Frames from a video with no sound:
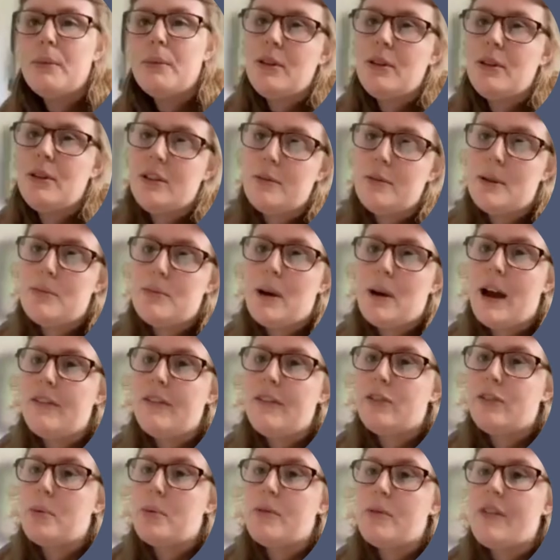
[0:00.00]
community
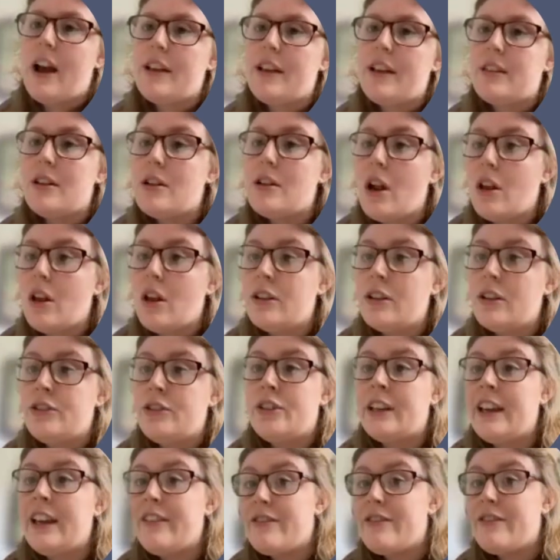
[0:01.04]
midwives provide the
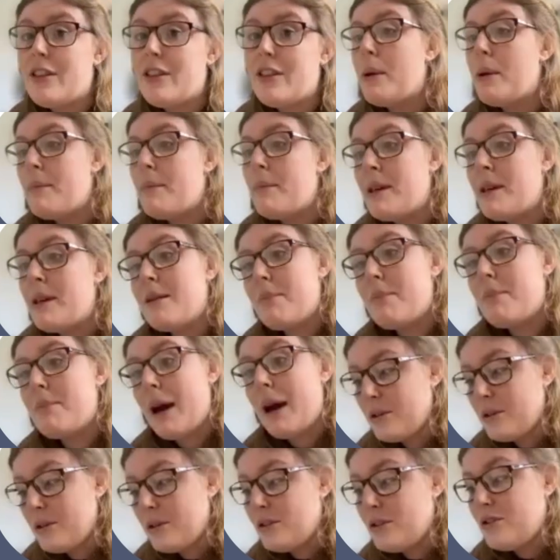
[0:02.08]
knowledge to give the women the
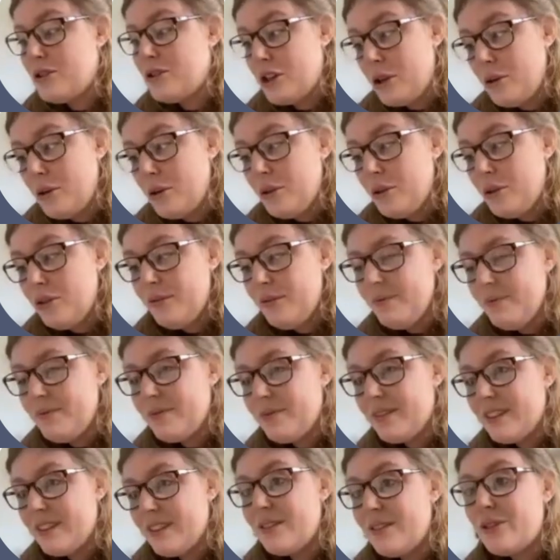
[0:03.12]
power to choose.
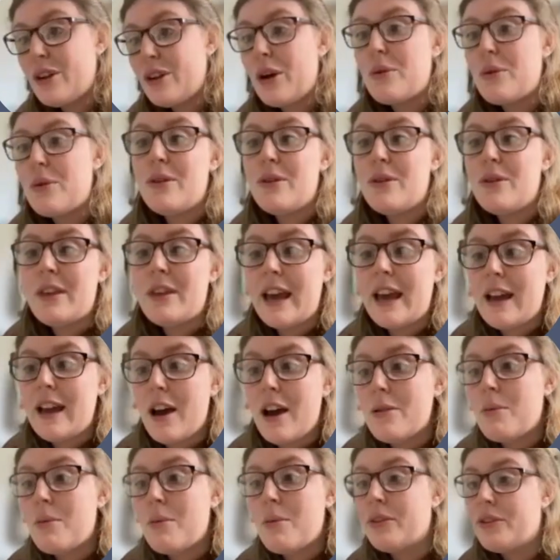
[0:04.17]
So they
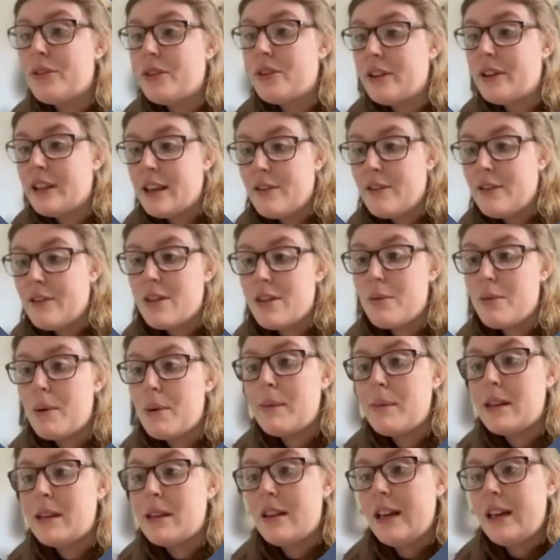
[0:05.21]
are the ones that give the
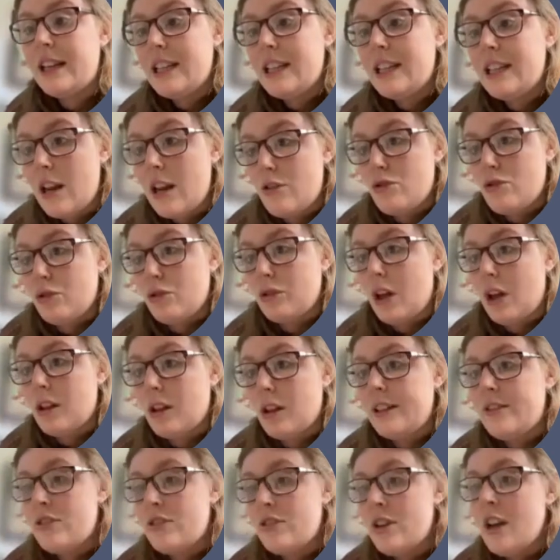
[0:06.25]
women the initial
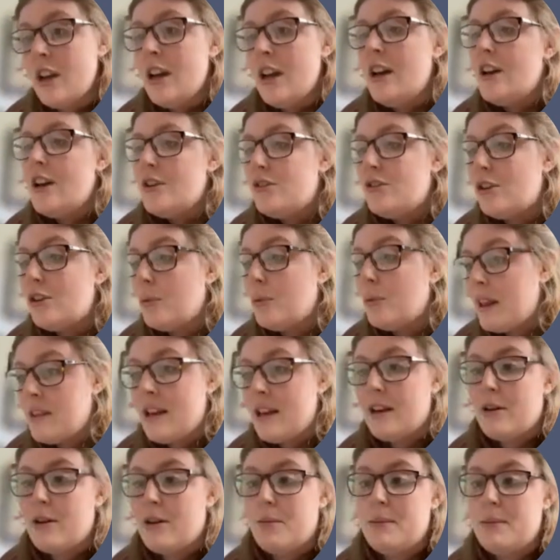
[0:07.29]
knowledge. So when
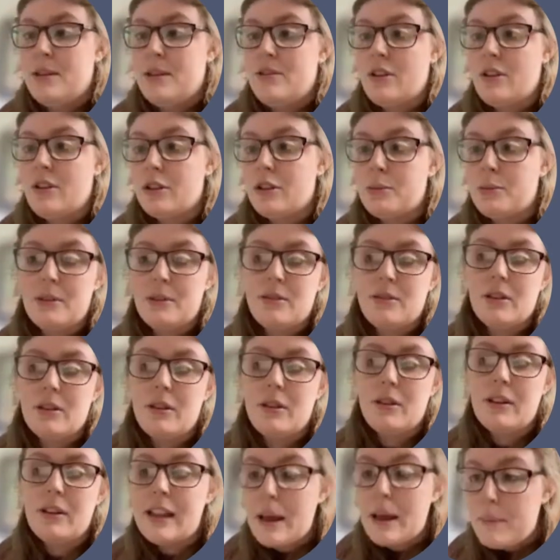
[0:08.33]
they come into
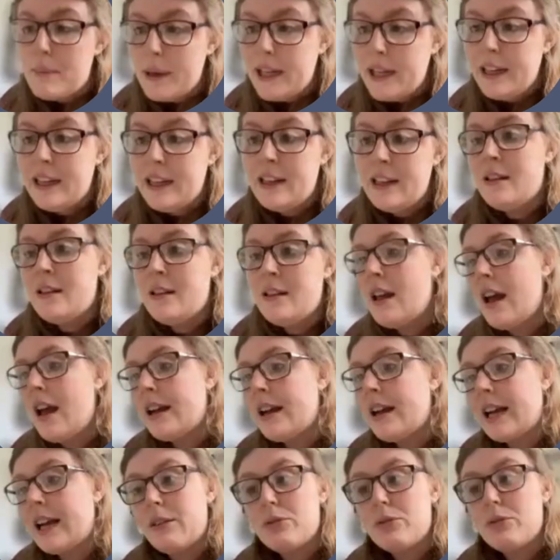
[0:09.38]
hospital and they're being
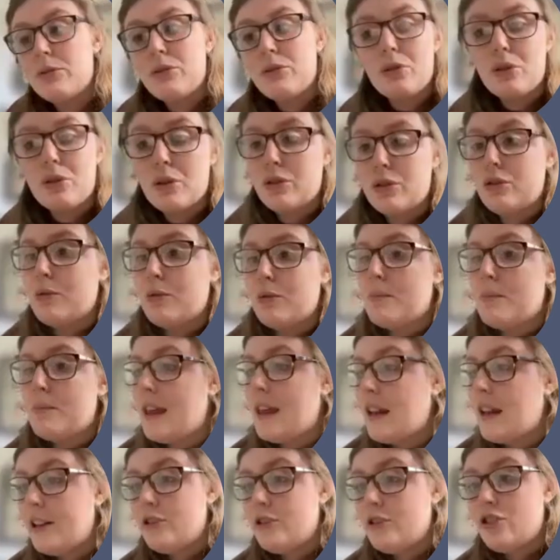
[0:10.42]
counselled because
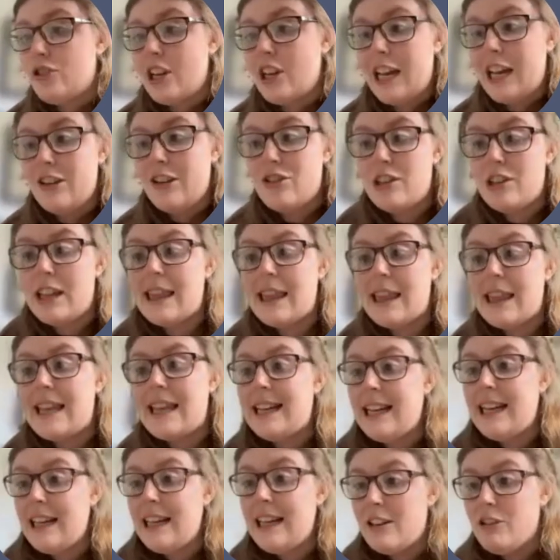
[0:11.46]
something has changed and they
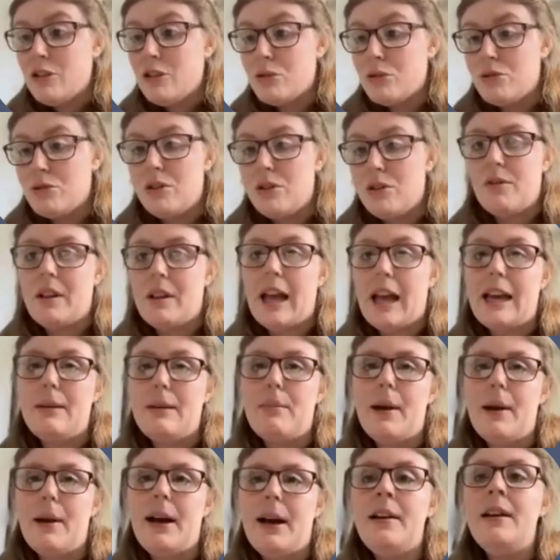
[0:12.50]
need induction of
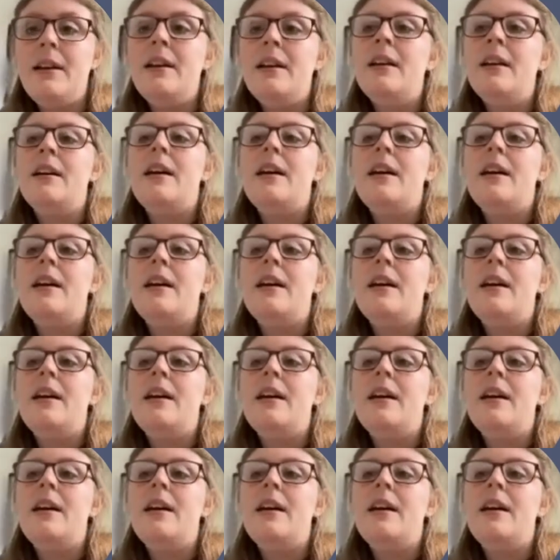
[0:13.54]
labour,